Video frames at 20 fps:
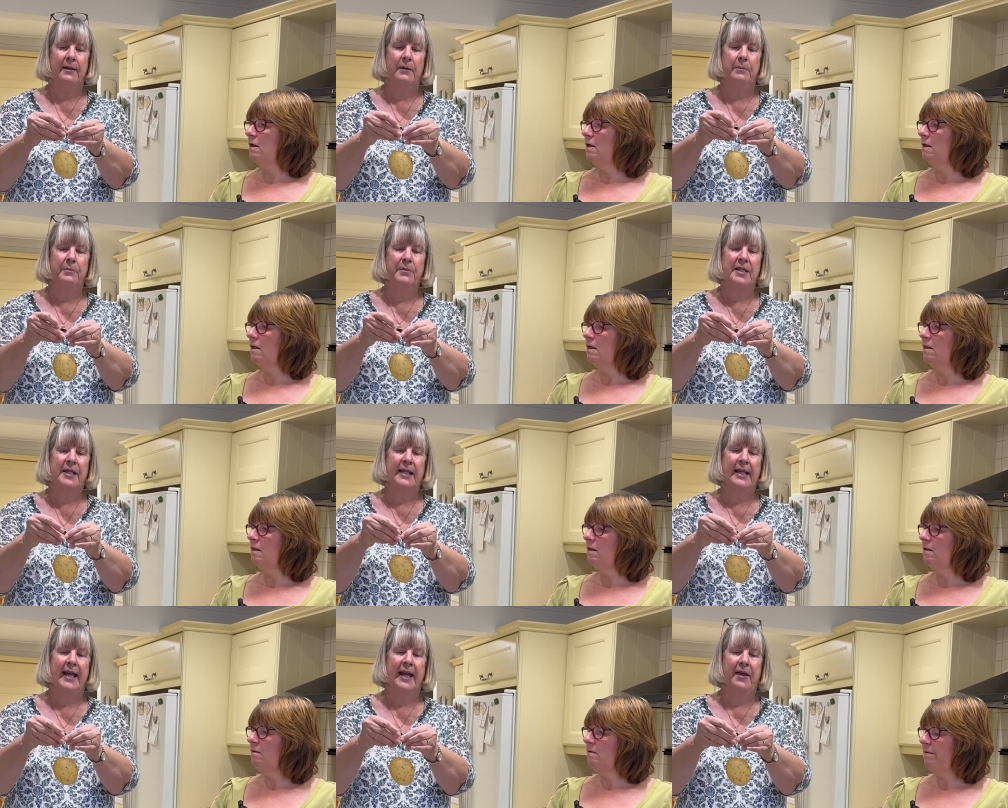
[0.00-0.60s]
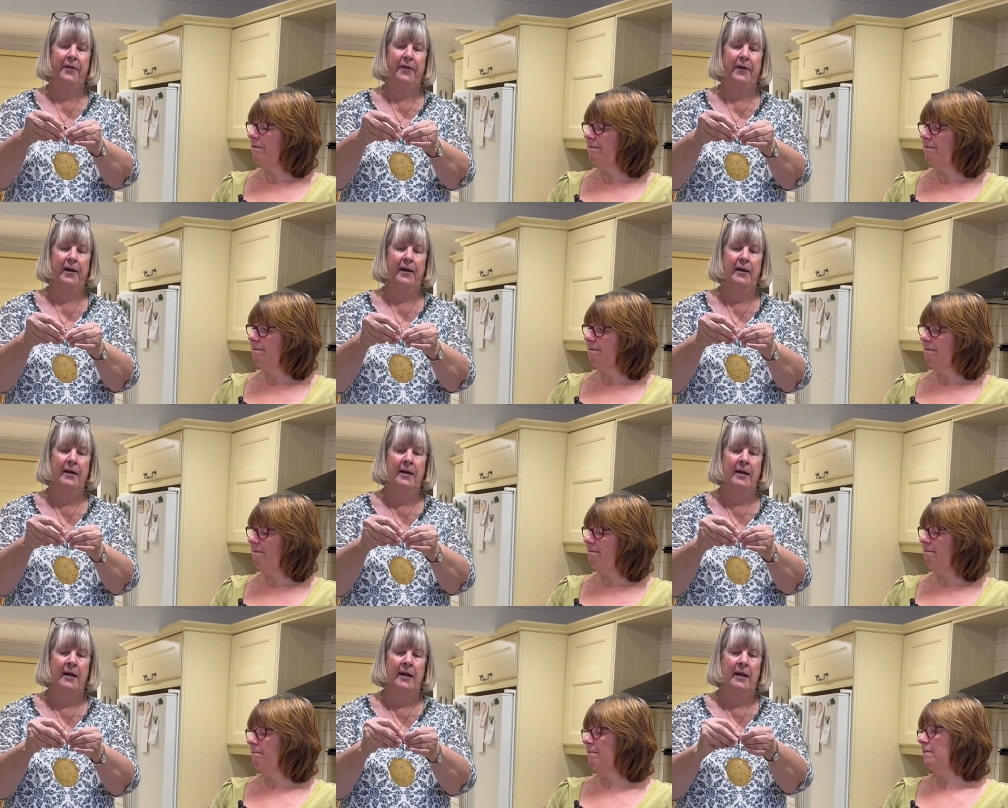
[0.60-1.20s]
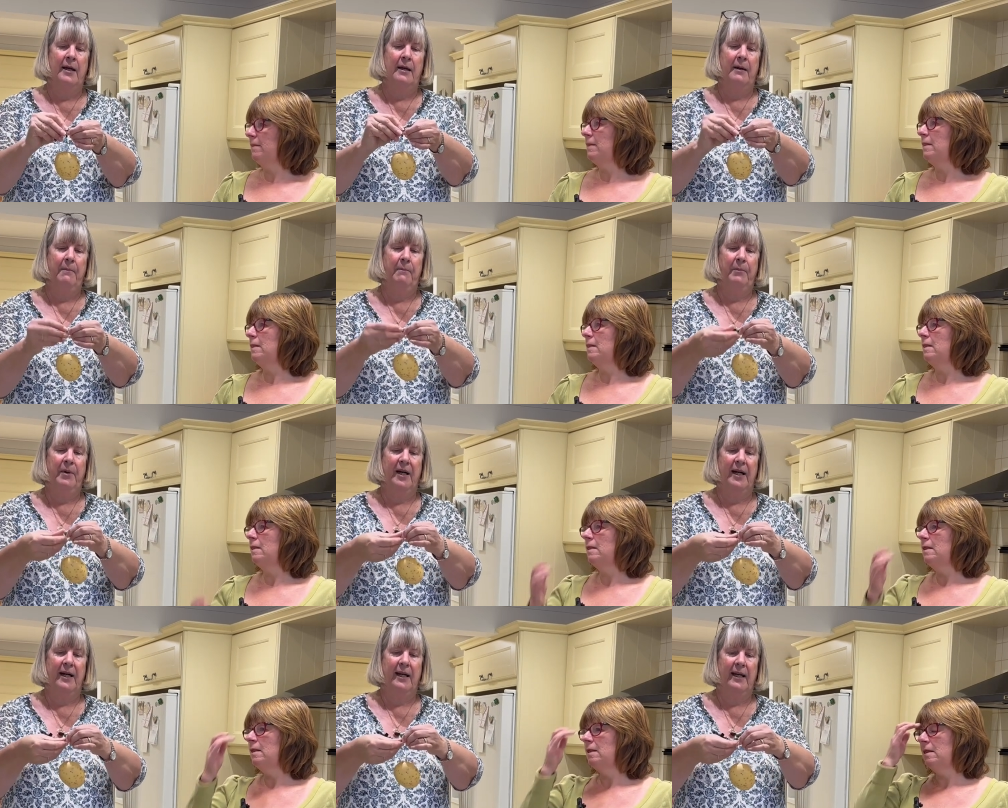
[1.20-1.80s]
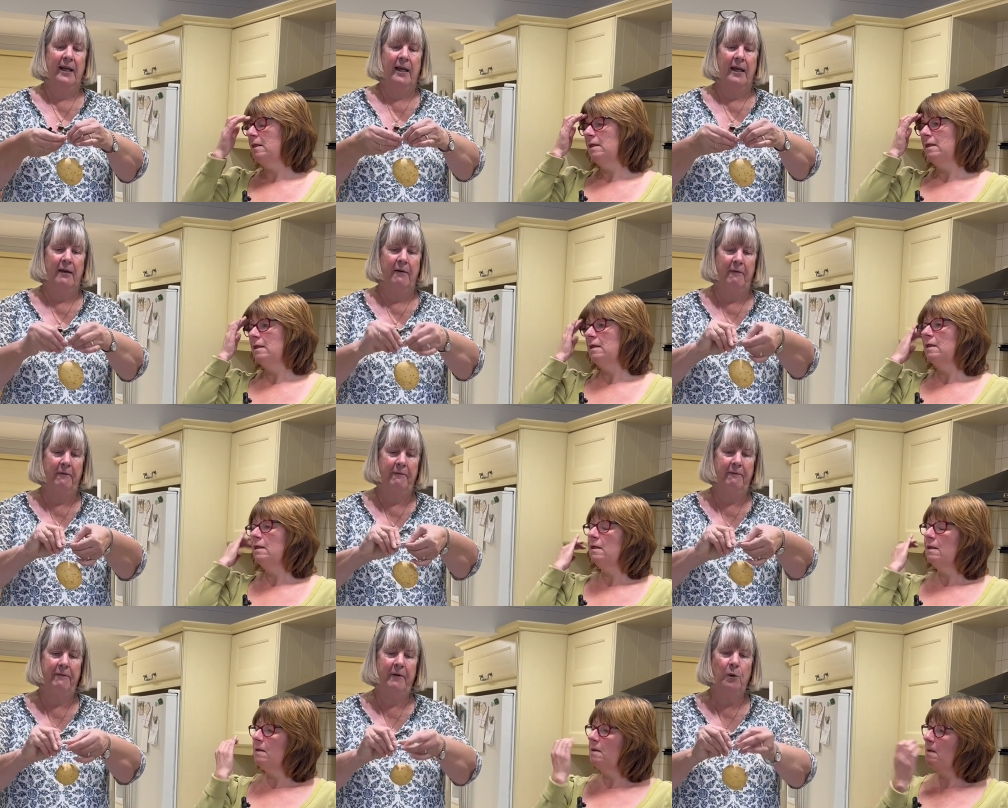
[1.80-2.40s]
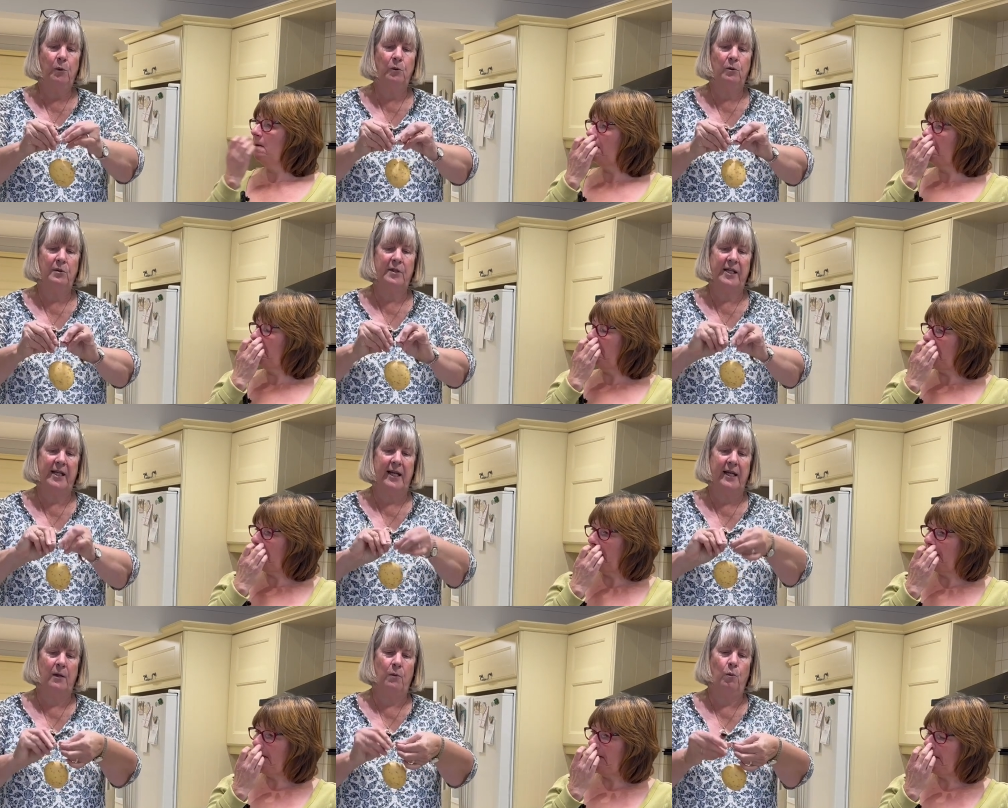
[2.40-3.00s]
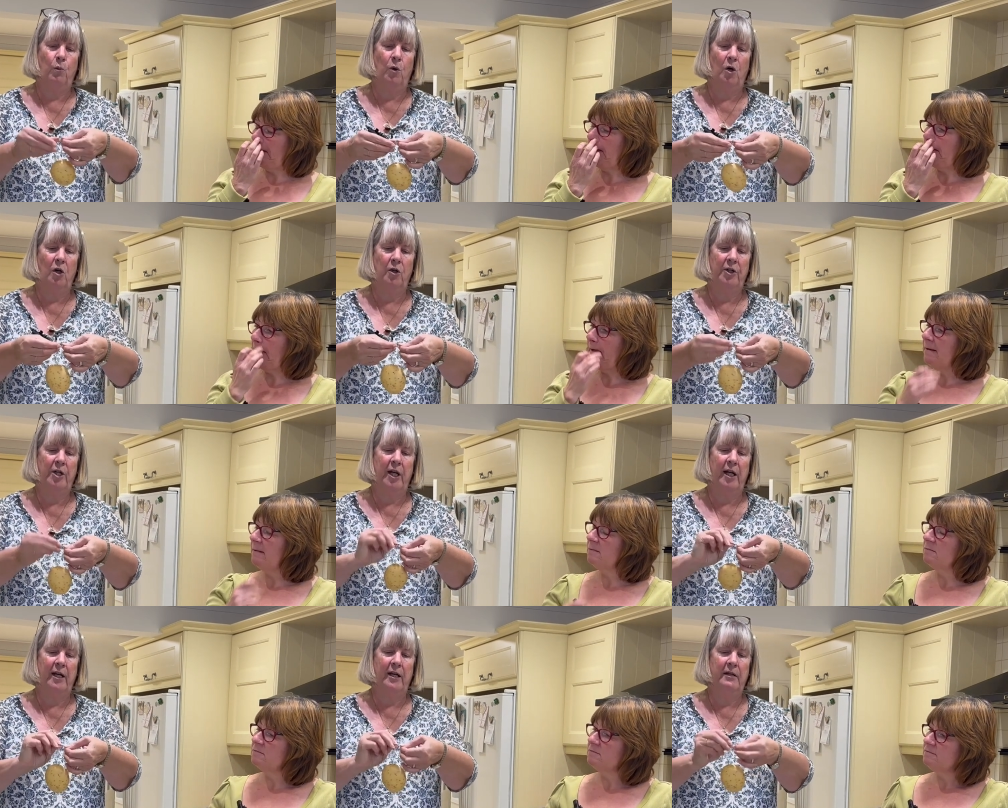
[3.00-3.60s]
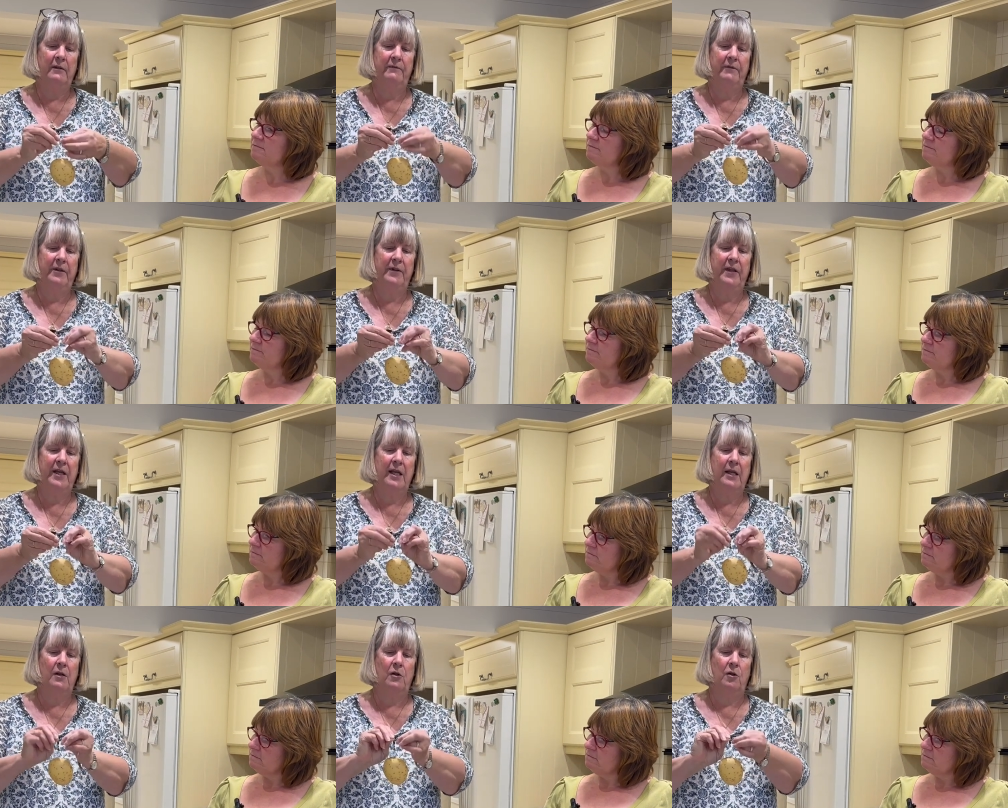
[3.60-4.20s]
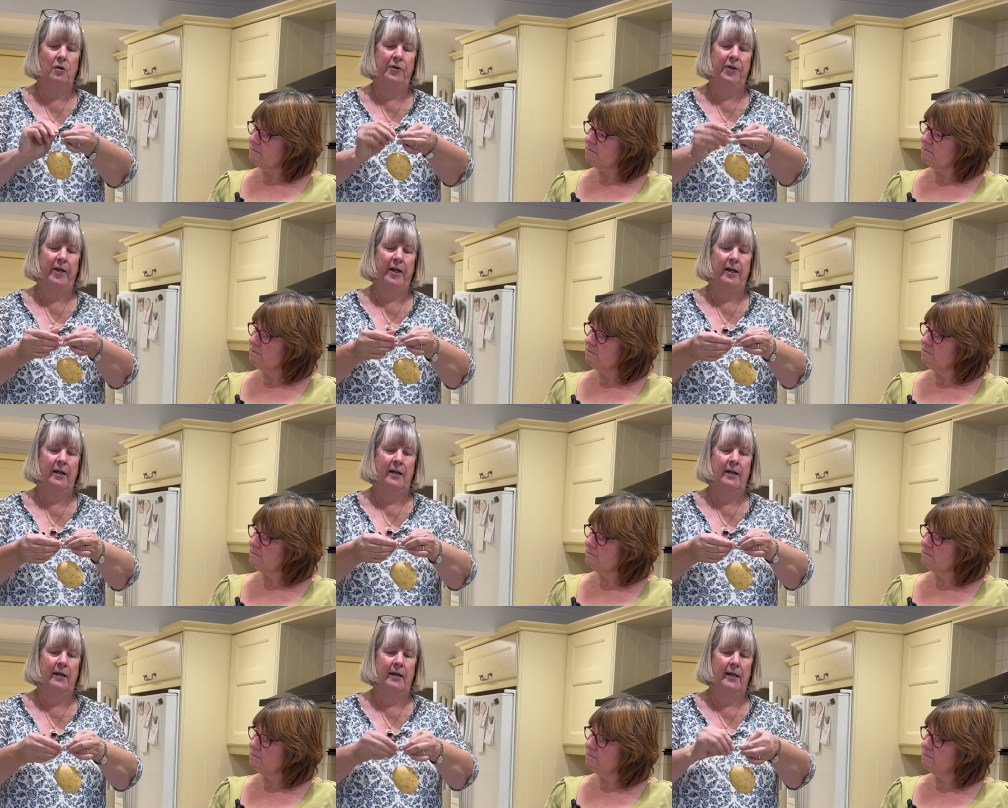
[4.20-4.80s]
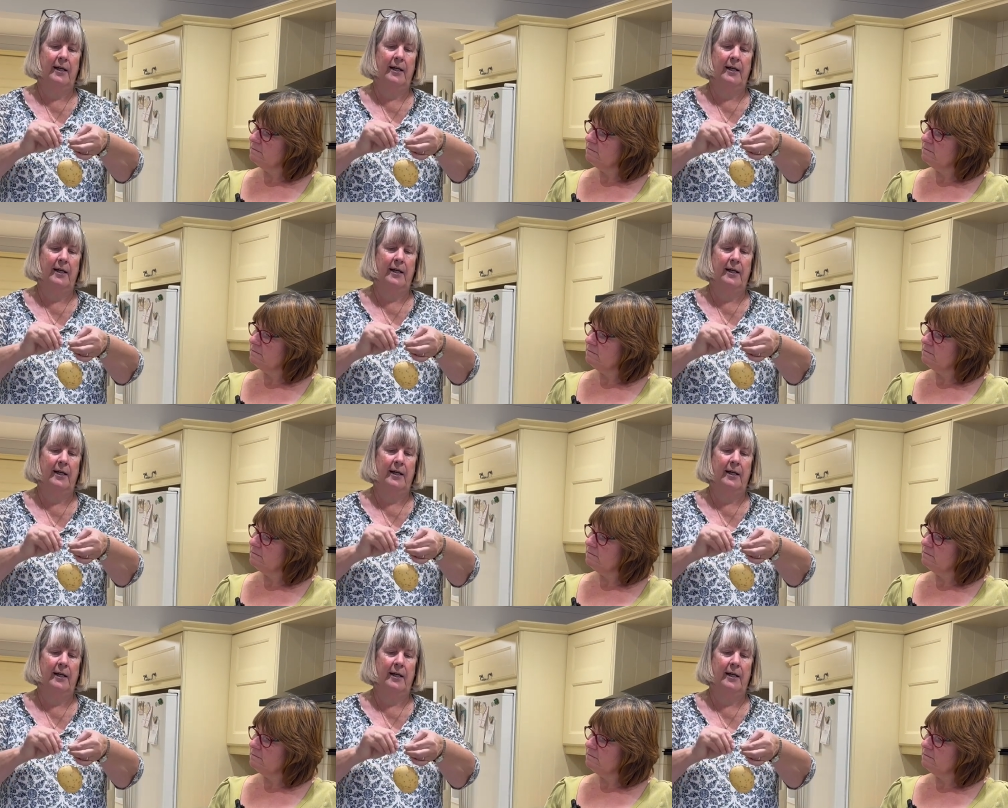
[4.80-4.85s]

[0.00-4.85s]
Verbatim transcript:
Speaker 1: them together by folding one over the other